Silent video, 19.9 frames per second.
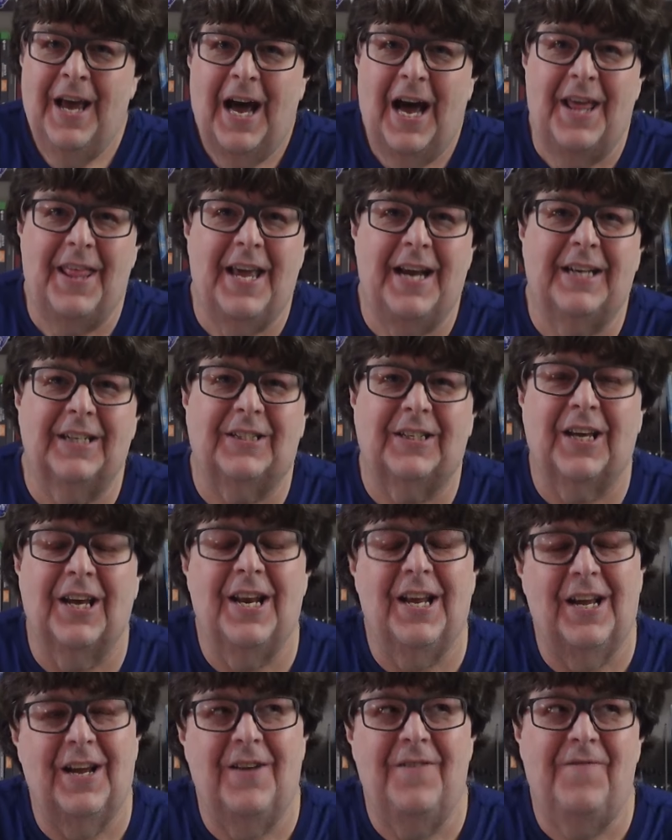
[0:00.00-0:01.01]
I think it's
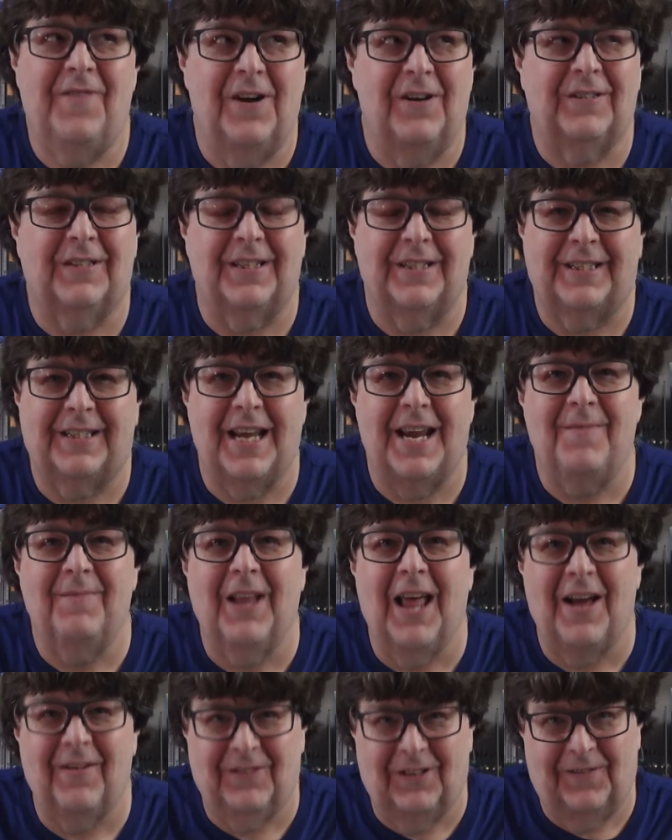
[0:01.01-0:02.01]
going to invoke the same
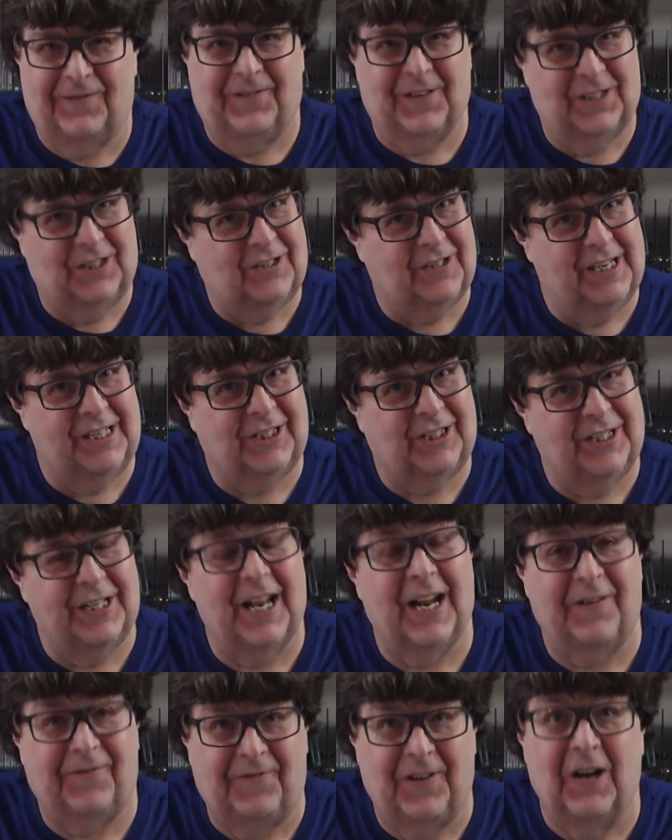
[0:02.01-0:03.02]
level of frustration
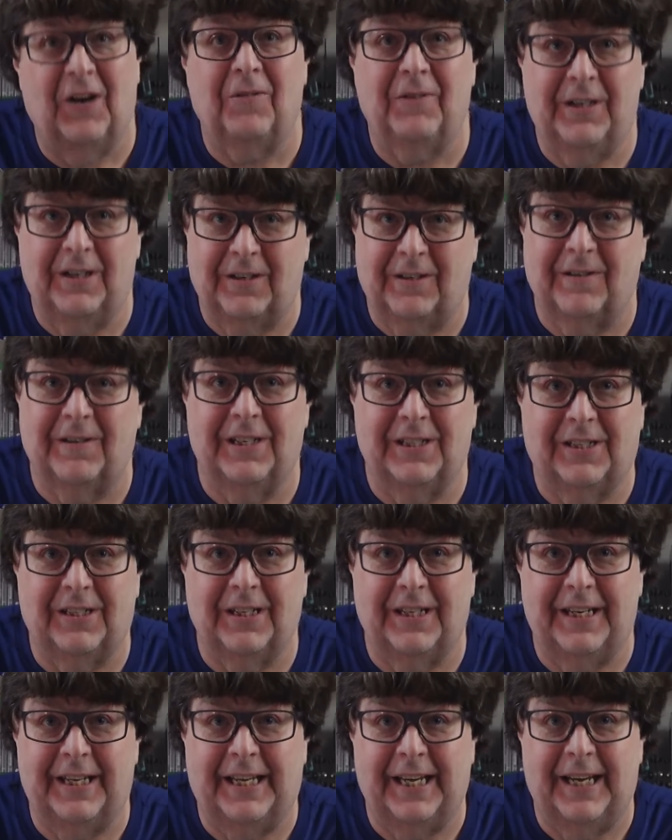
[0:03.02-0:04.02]
that I felt when it
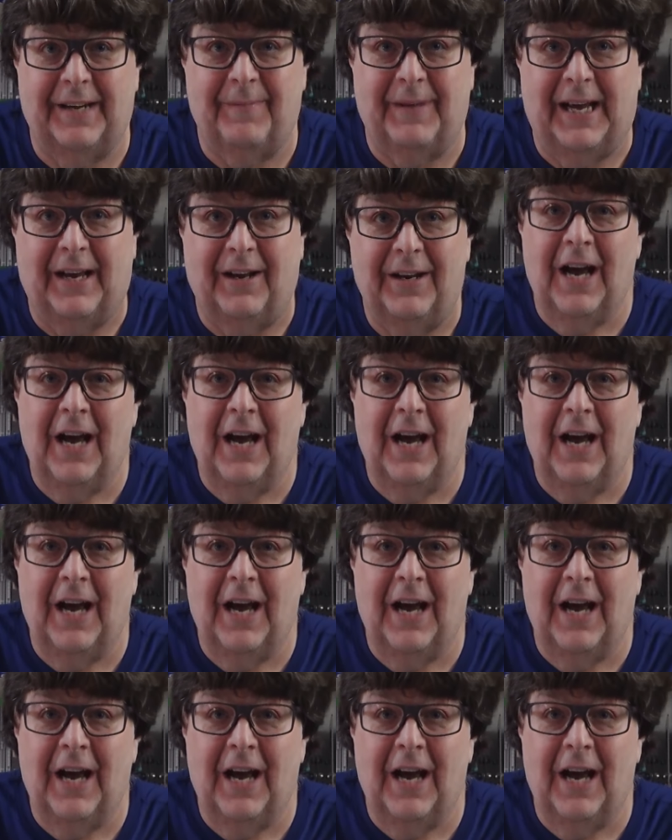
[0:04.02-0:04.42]
originally came out.